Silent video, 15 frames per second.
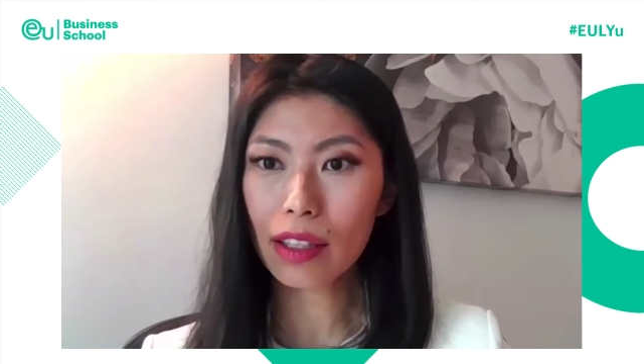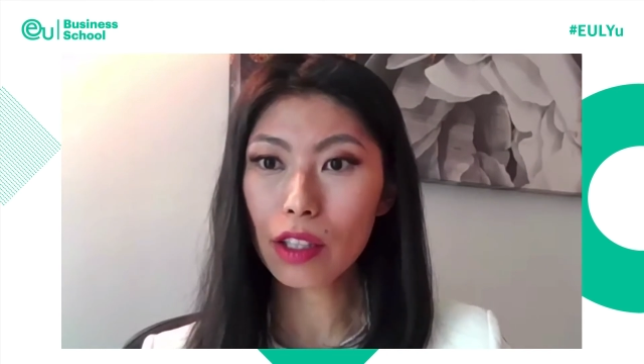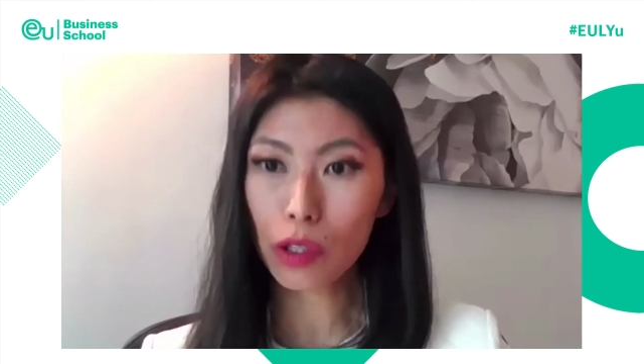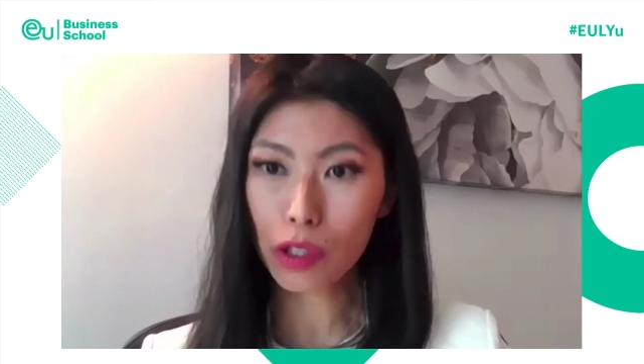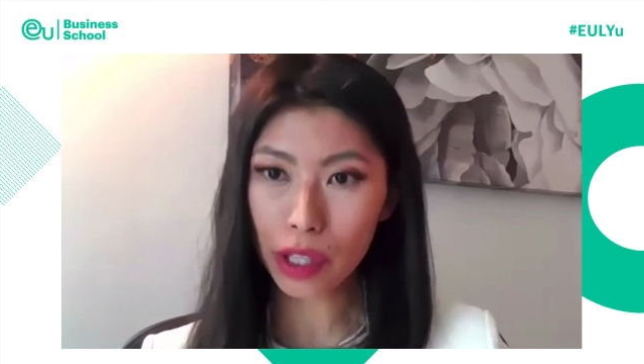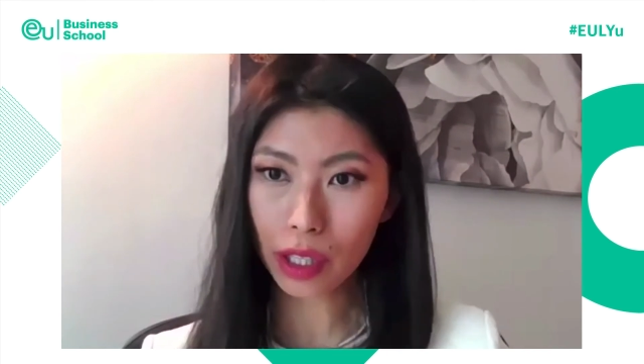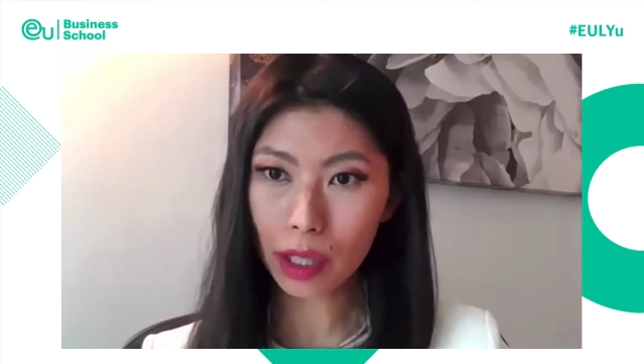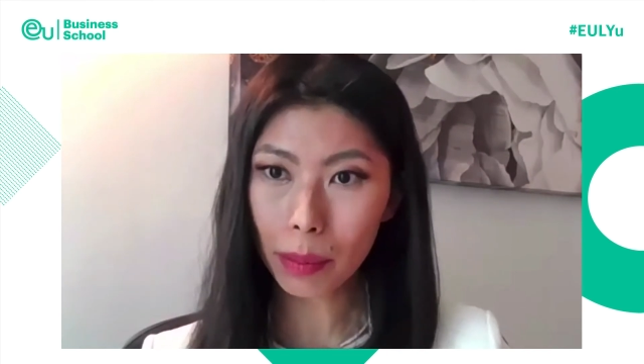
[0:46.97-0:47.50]

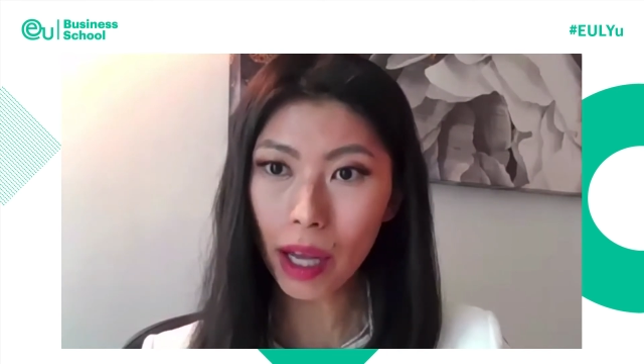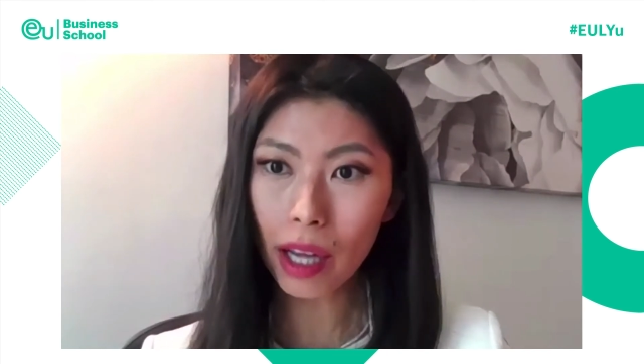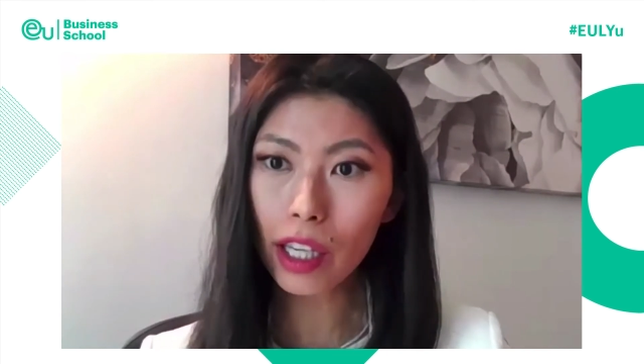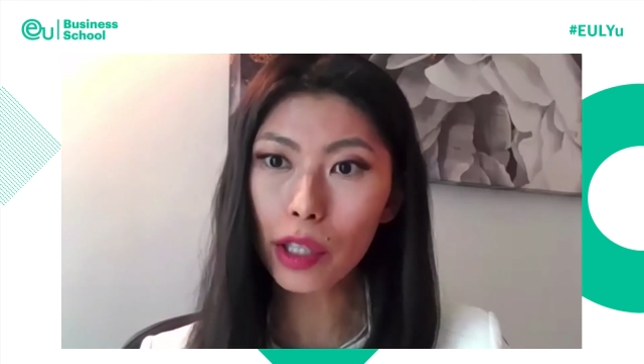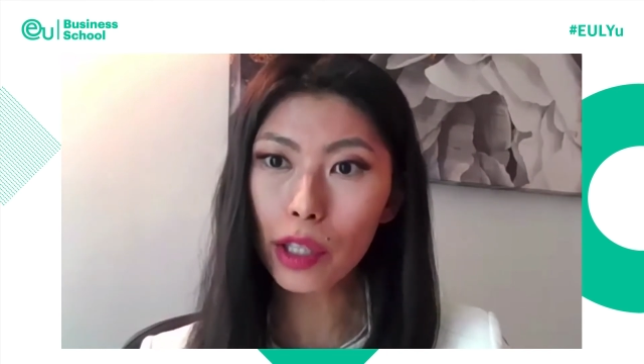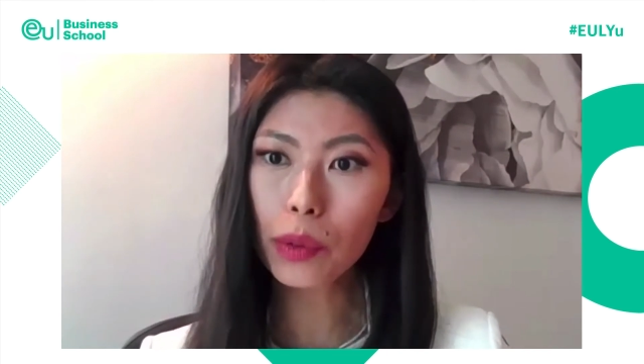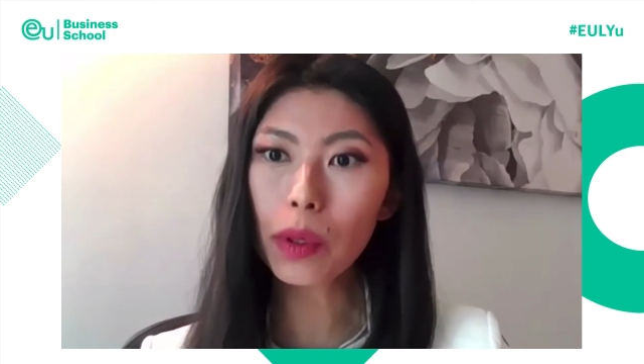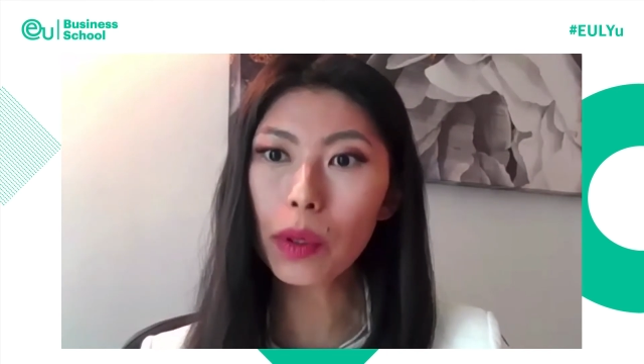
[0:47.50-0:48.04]
Dolce &
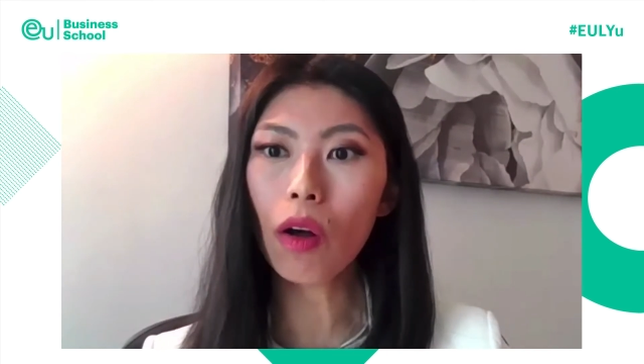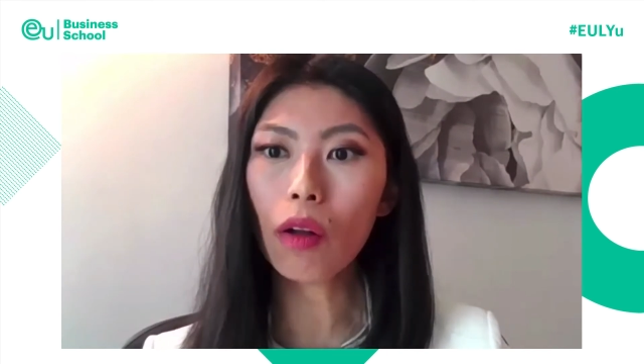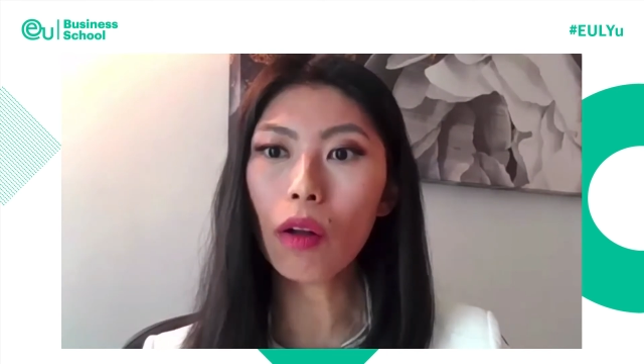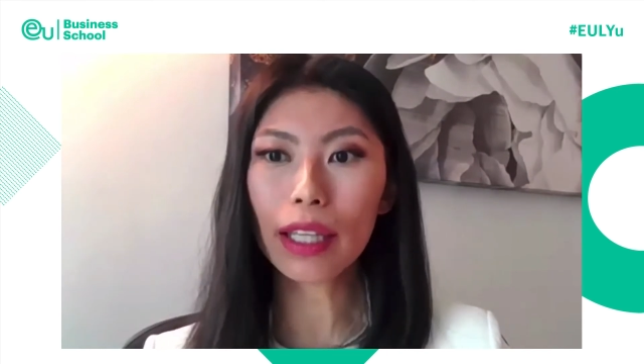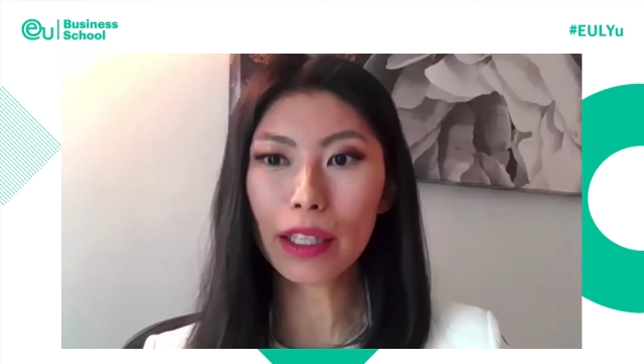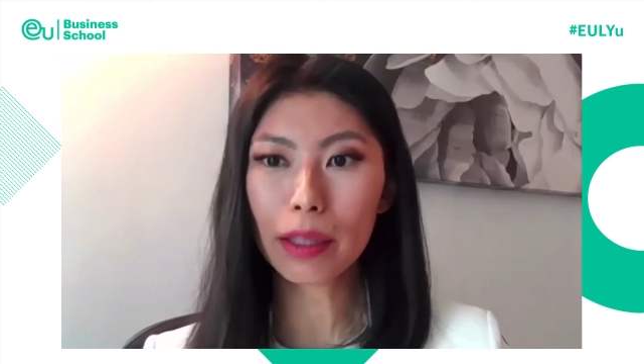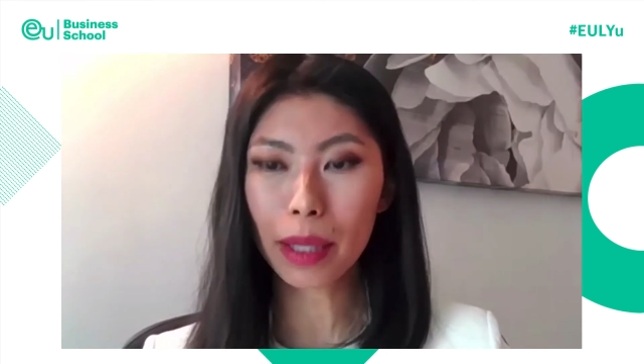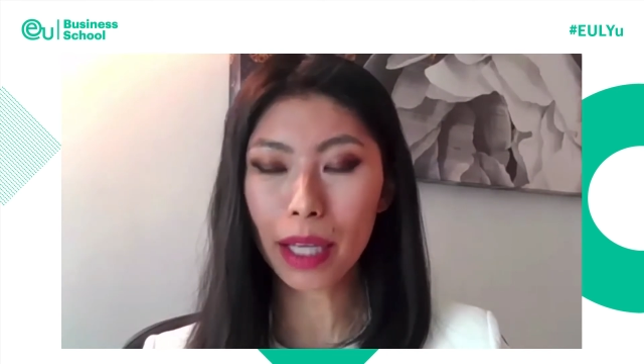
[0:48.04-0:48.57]
Gabbana, who all
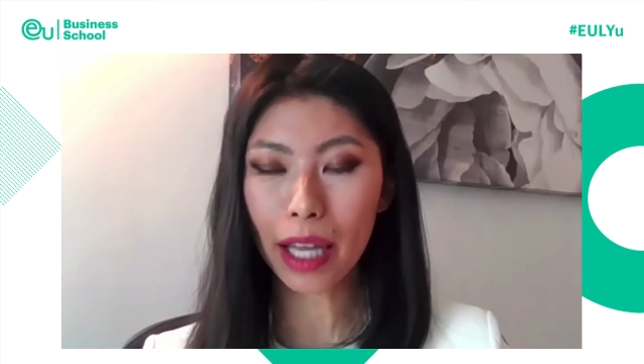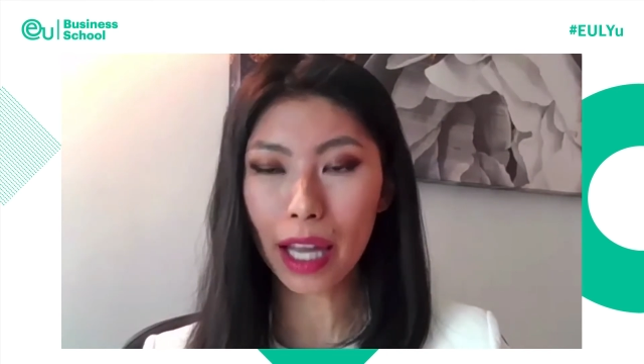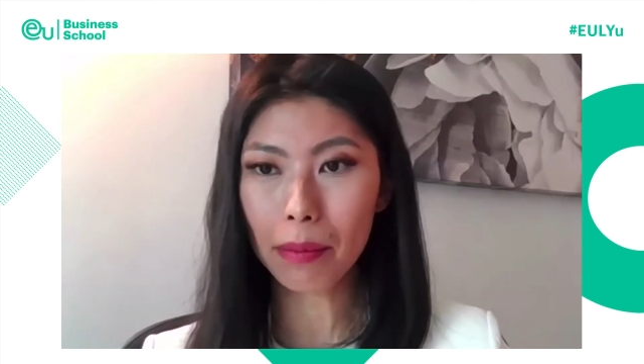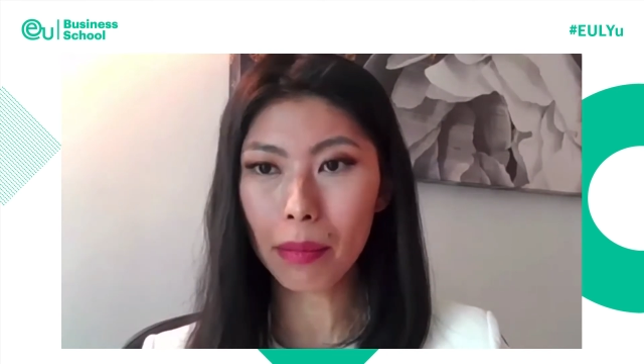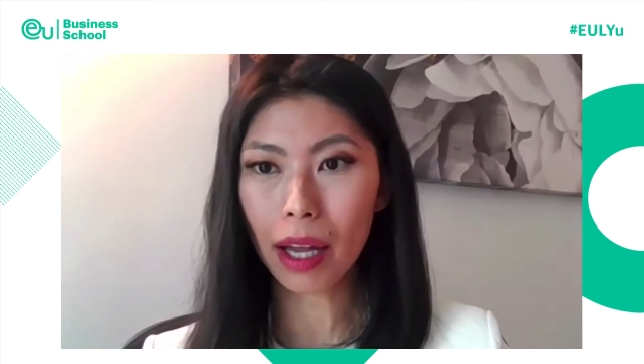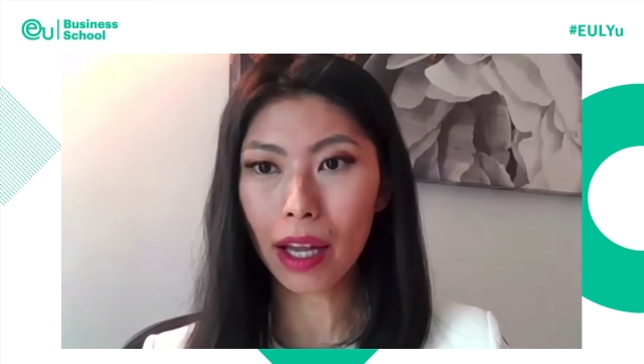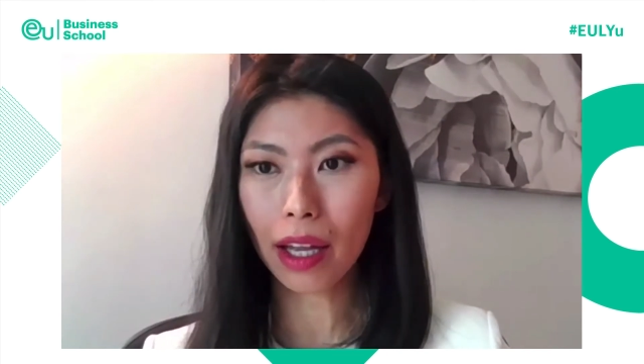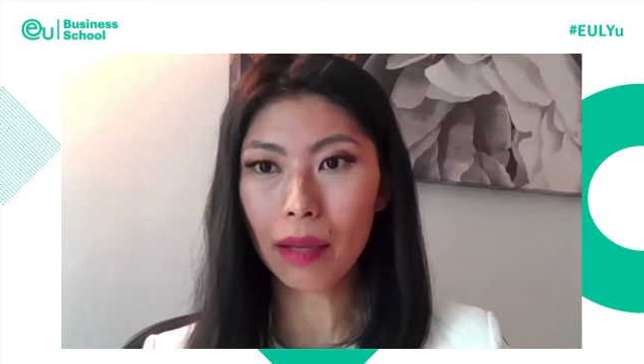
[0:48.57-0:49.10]
later
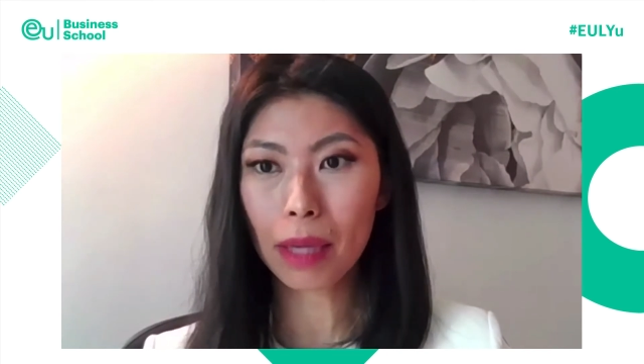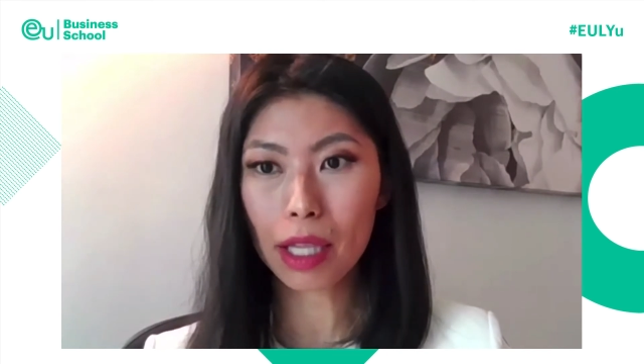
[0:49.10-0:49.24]
became my